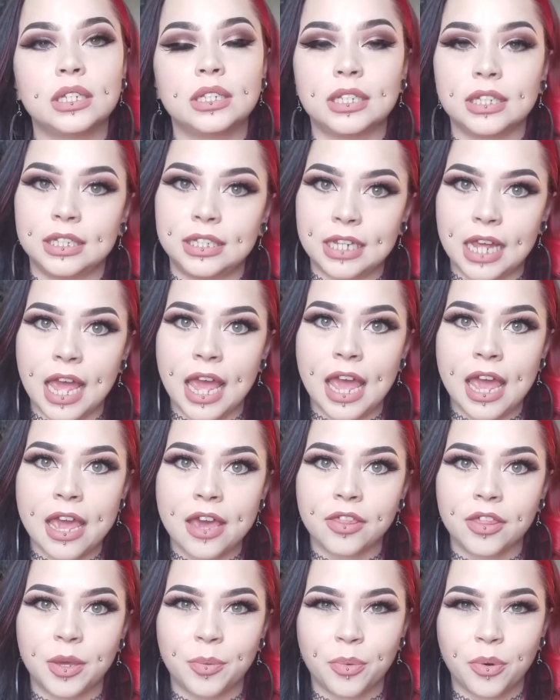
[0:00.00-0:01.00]

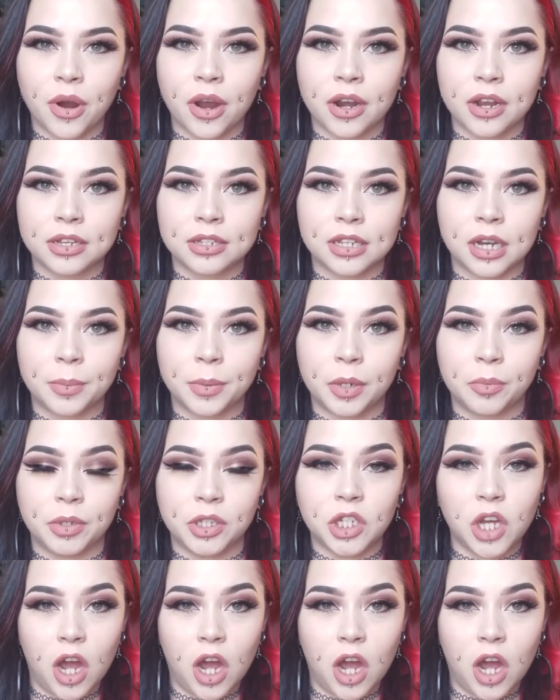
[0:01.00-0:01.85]
today the products that I'm going to be